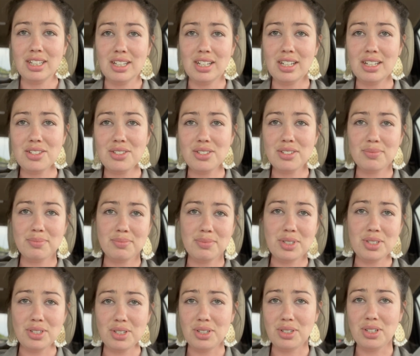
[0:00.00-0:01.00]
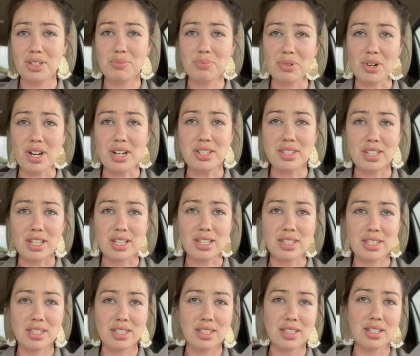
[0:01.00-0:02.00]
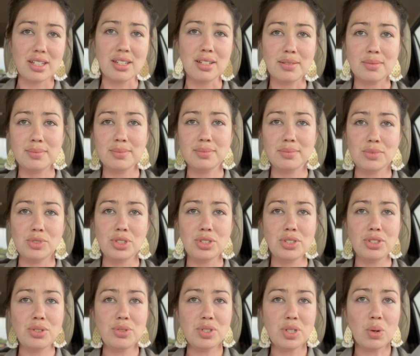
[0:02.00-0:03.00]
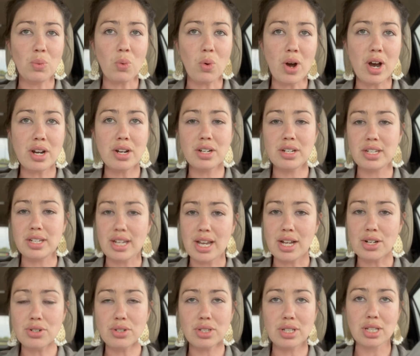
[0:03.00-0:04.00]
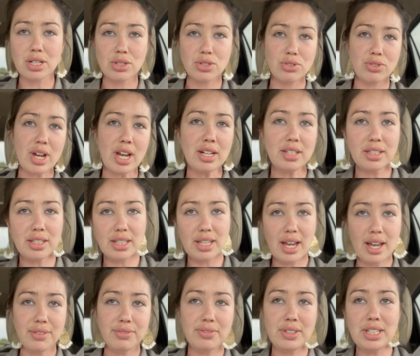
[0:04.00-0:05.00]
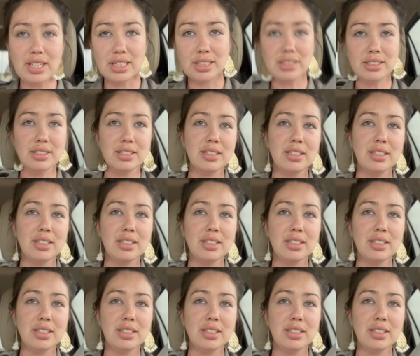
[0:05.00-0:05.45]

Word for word: It's a good process. Just using water to naturally extract the caffeine.